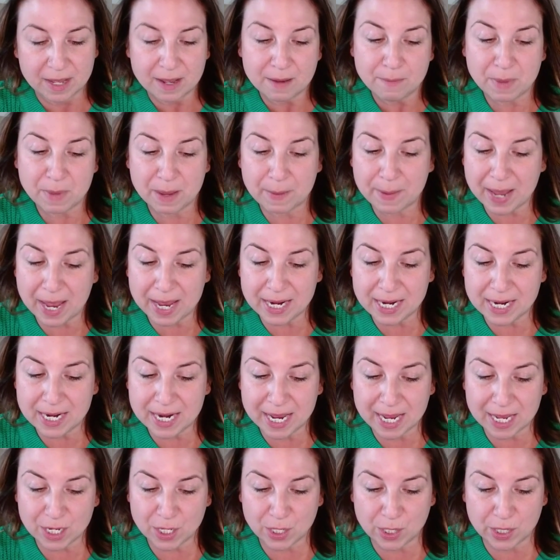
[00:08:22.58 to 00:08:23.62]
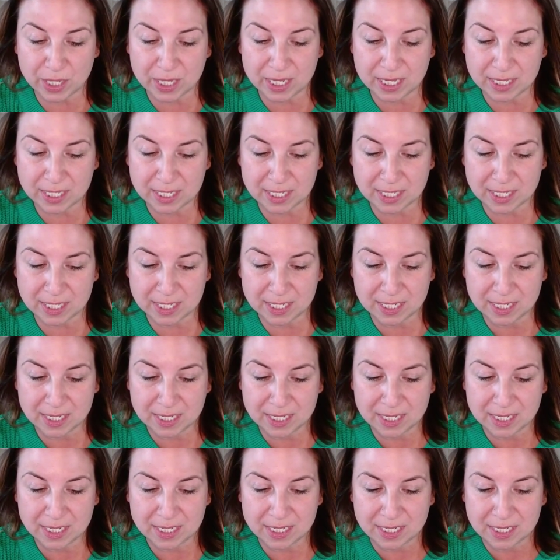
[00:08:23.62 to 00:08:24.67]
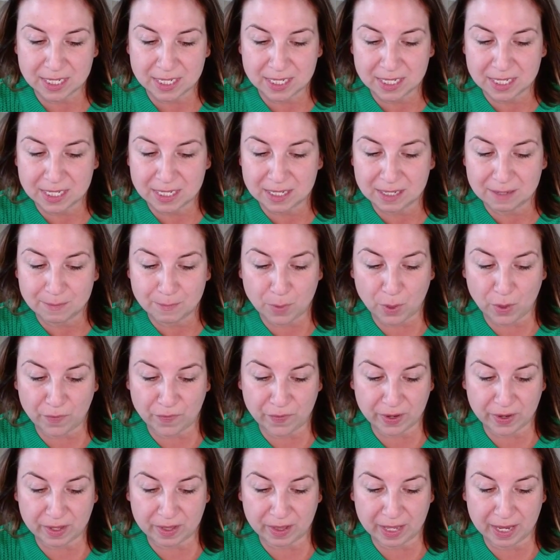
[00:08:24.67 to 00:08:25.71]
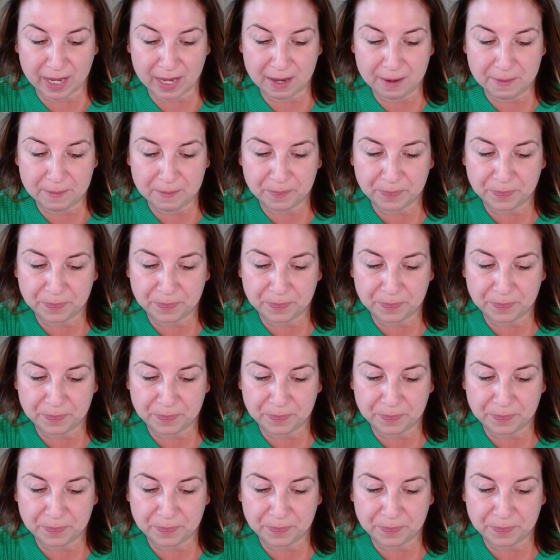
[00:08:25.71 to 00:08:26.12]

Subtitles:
maybe I didn't handle this perfectly,